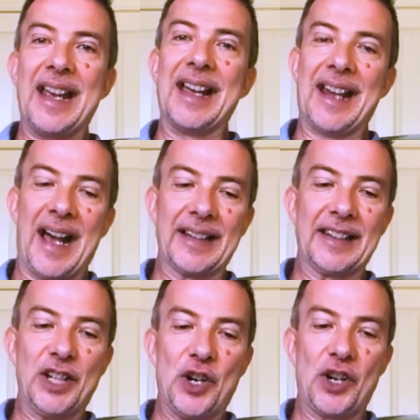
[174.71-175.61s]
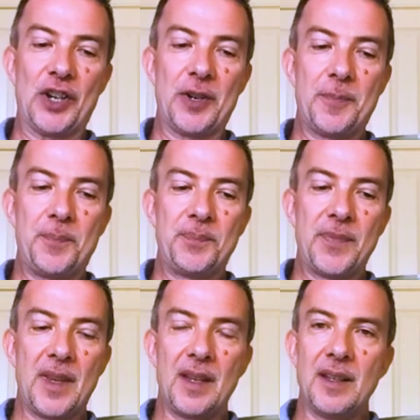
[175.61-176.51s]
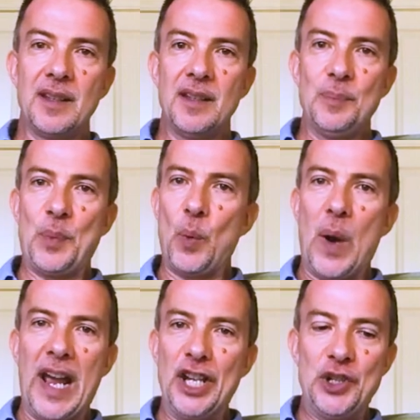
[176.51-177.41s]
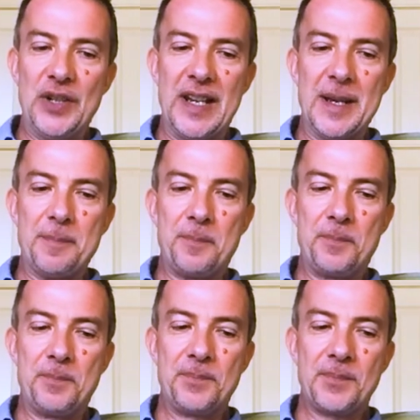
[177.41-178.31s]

in Antioch. But why a new name?